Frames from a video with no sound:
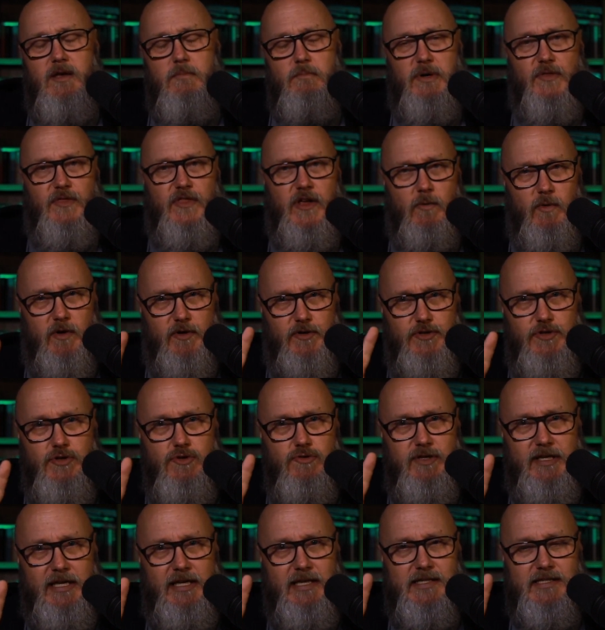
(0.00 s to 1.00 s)
But there were
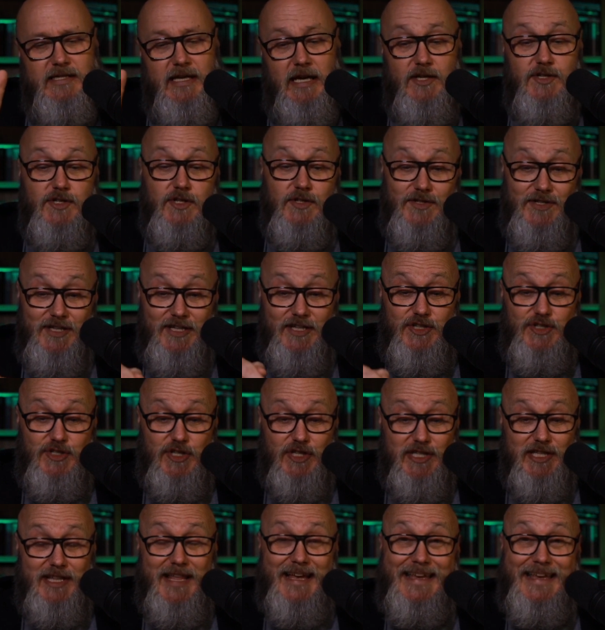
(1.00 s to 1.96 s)
two key sections, just